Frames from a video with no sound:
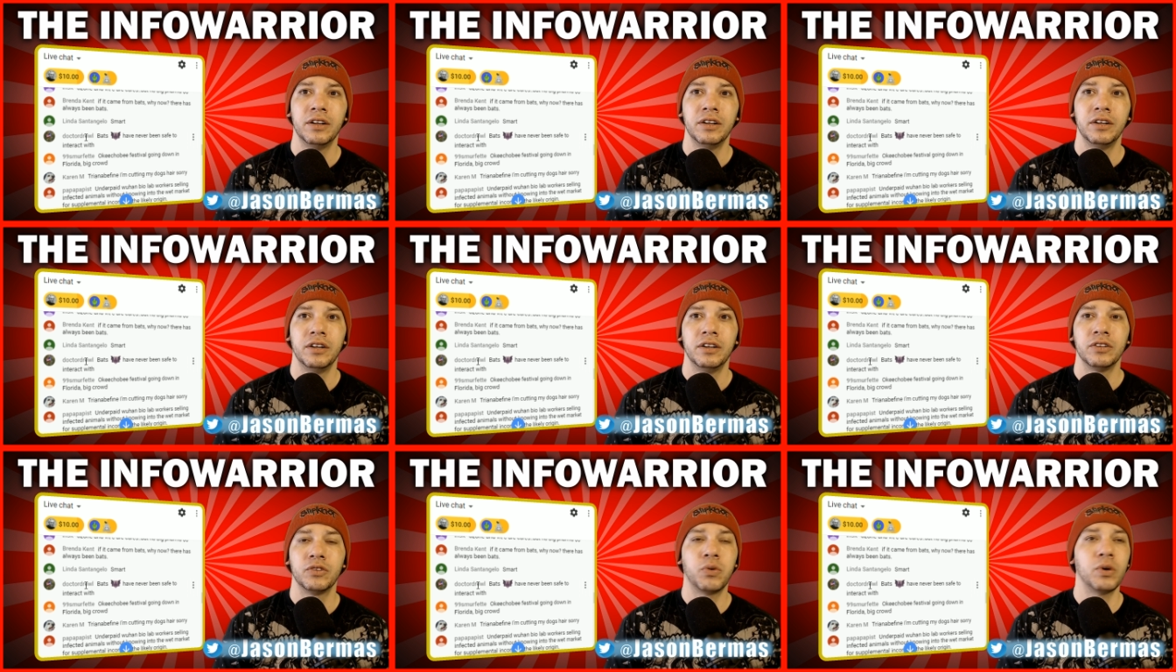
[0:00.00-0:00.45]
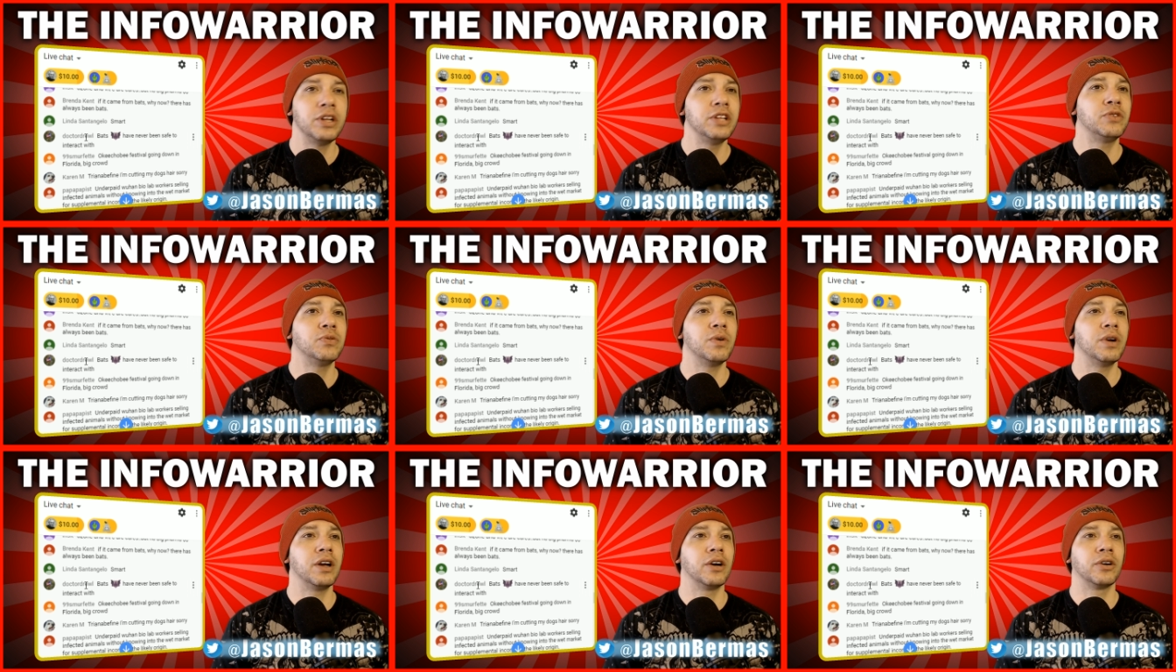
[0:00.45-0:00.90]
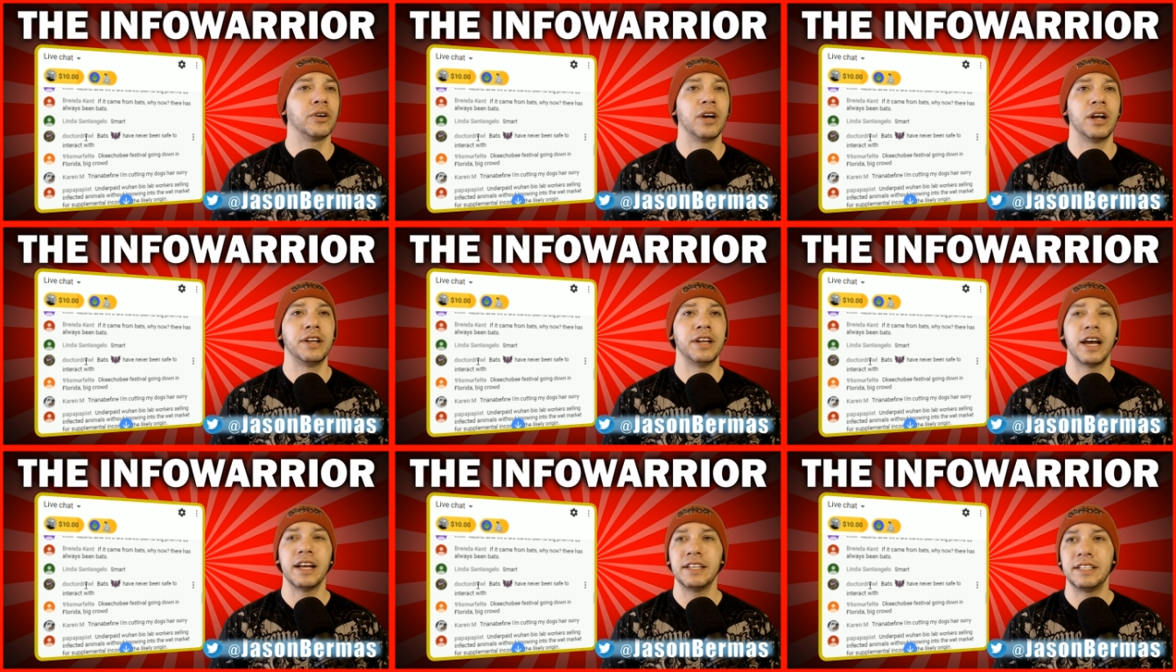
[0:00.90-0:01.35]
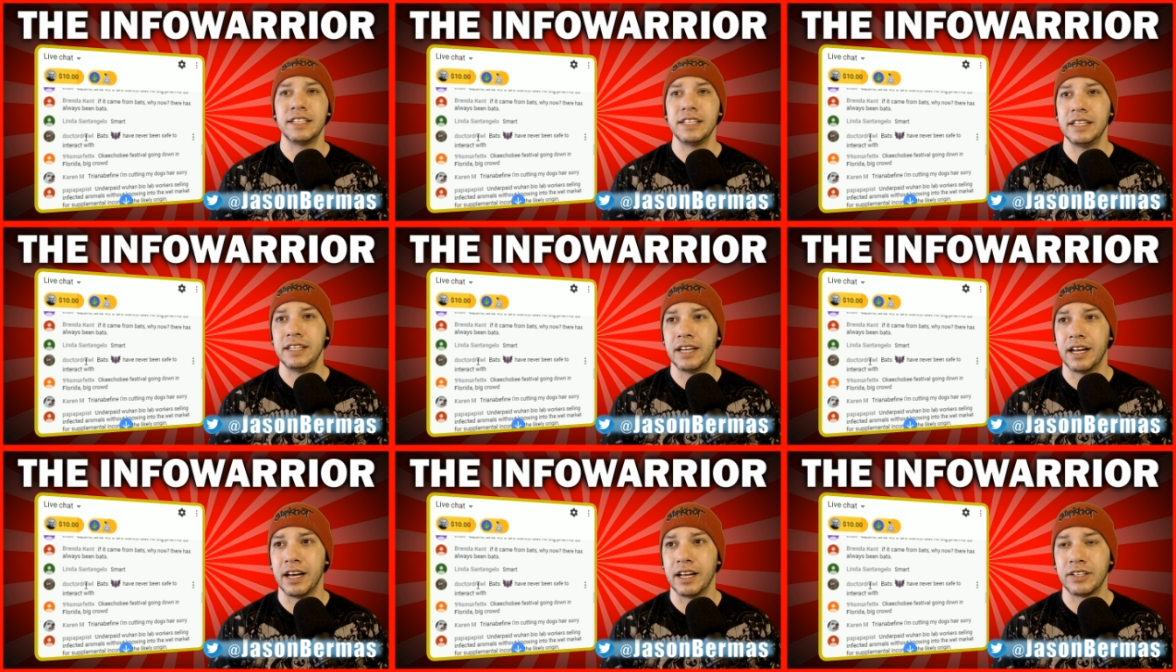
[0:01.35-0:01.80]

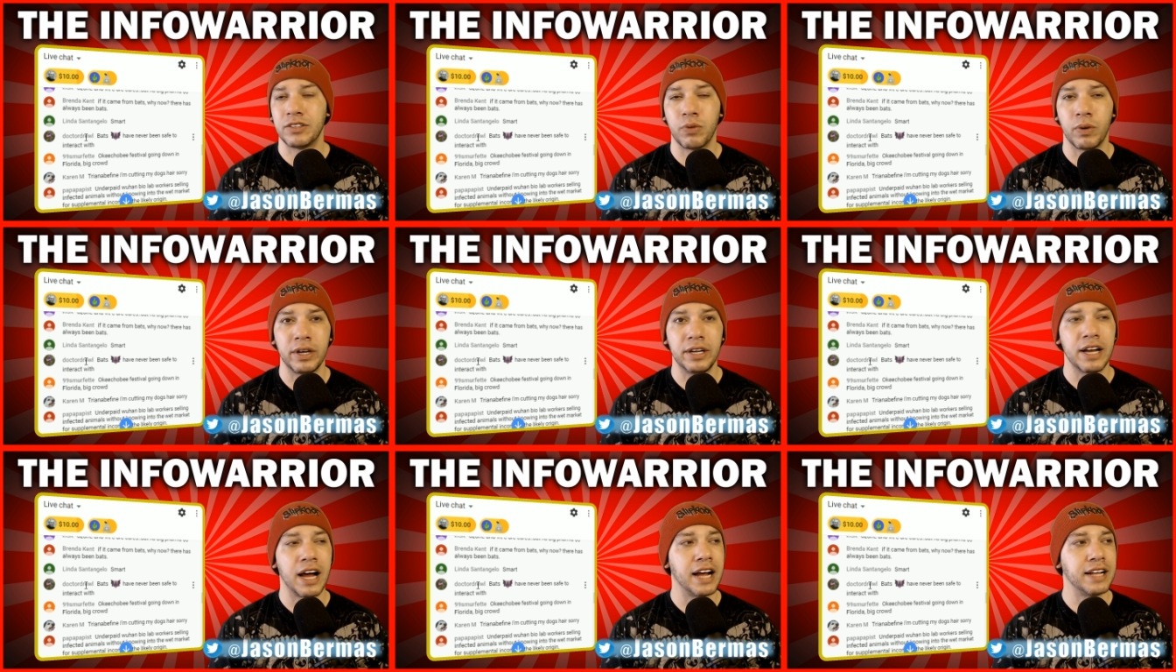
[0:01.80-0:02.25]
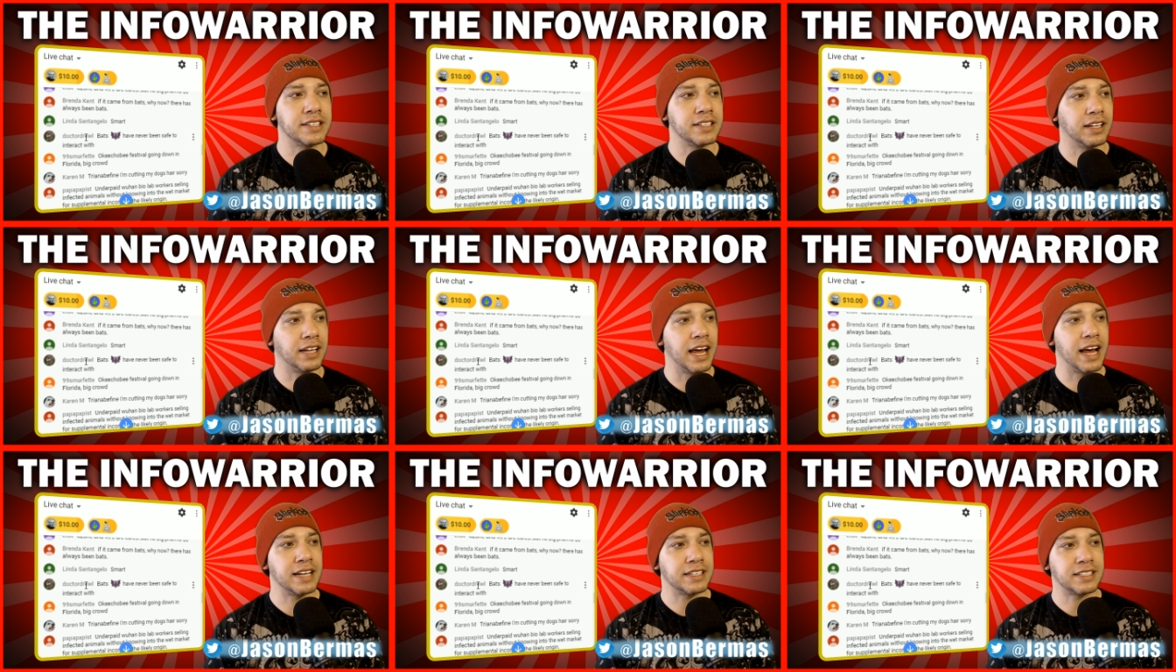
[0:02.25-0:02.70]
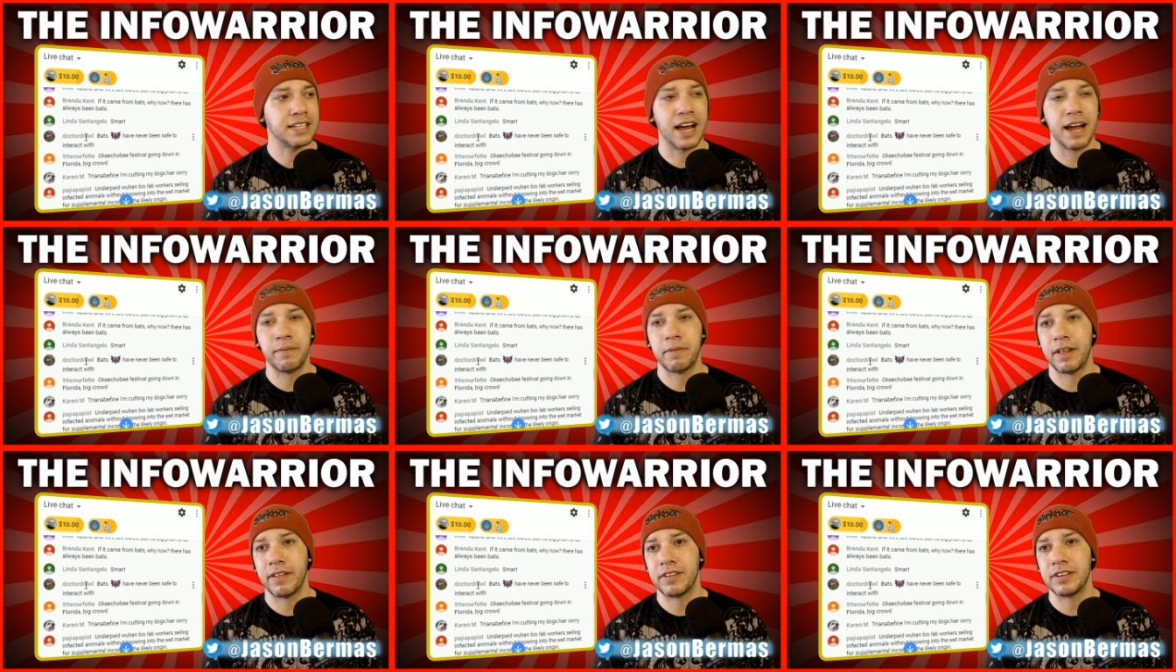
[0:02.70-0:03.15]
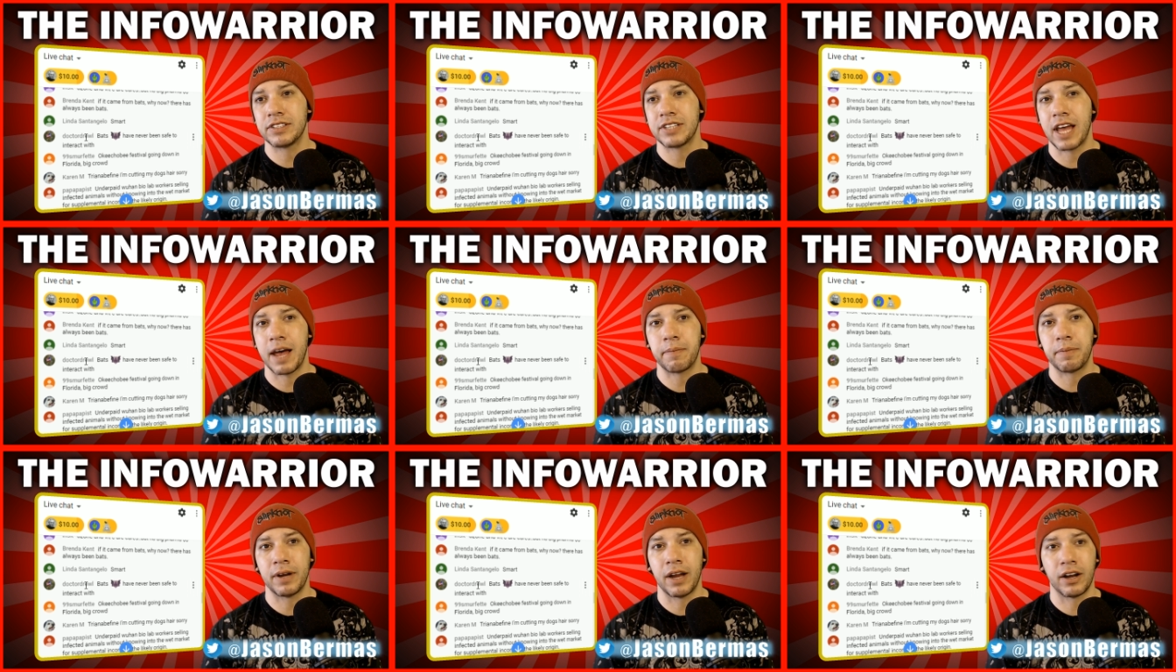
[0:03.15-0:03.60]
1929 is the last time that this
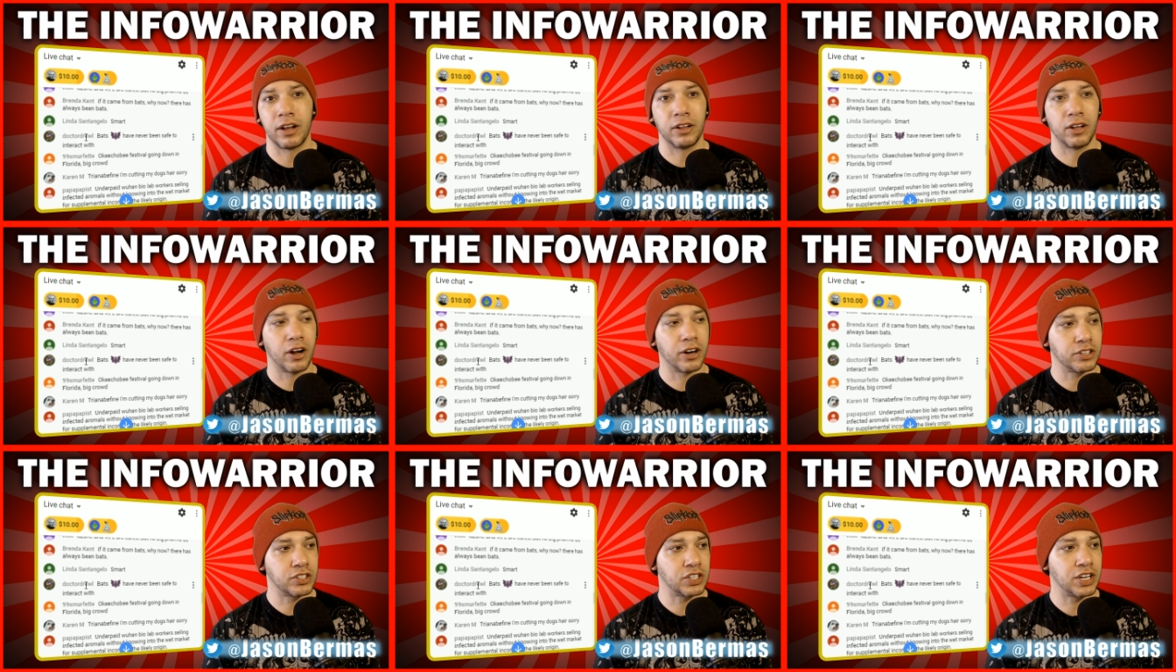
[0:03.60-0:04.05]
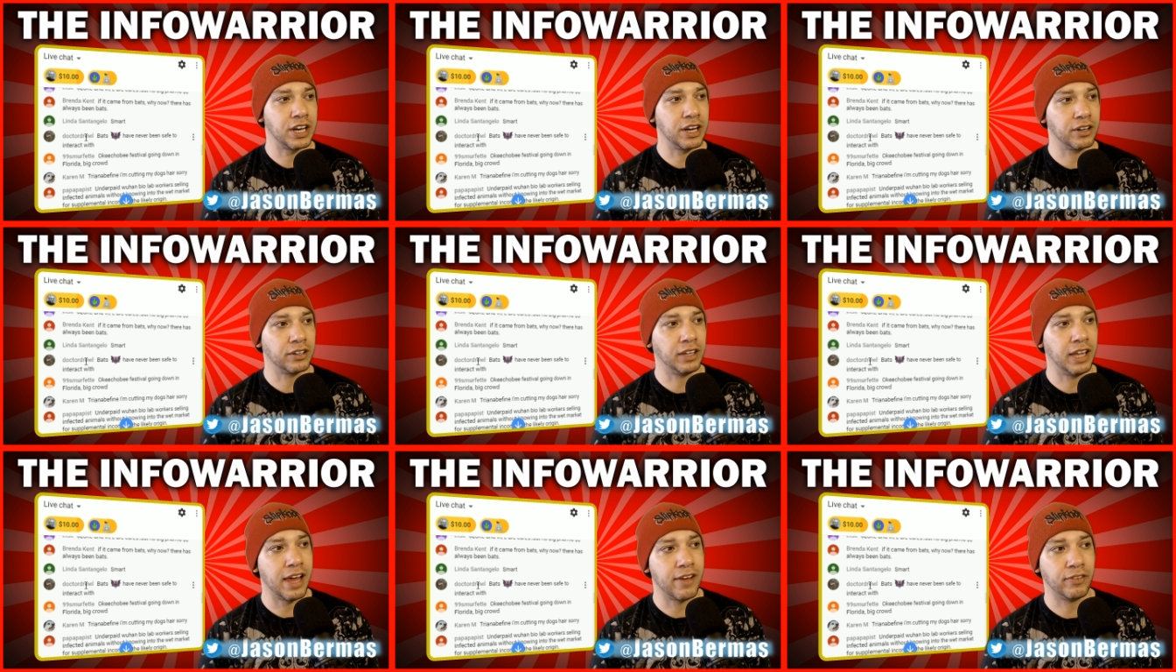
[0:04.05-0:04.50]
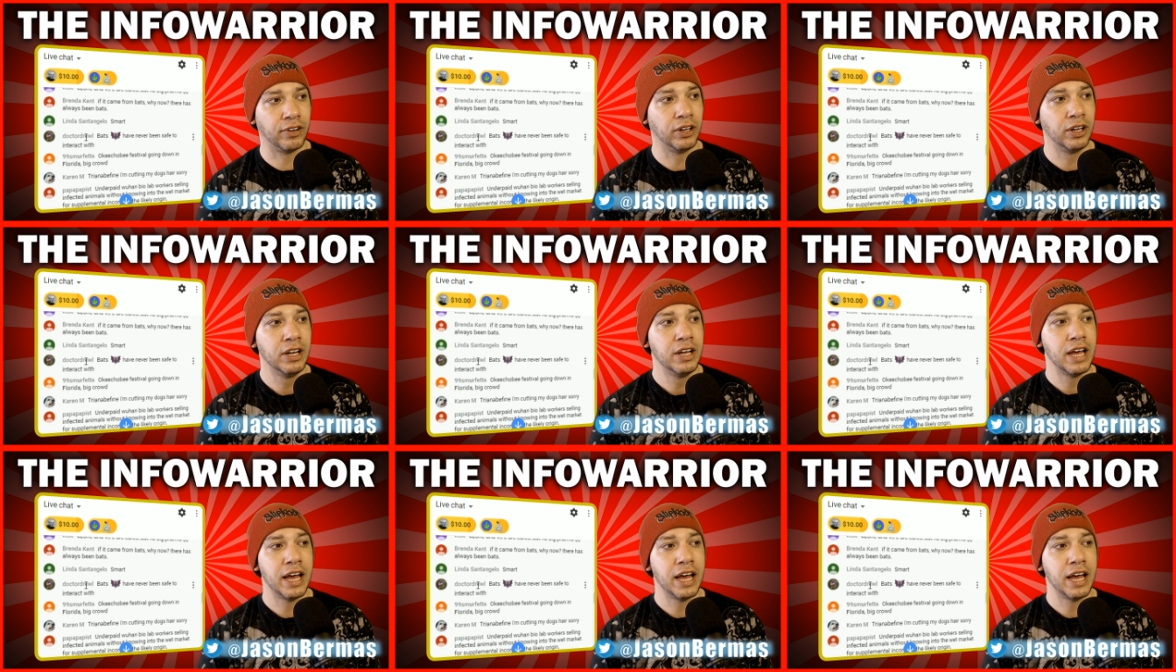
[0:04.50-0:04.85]
happened on a large scale level,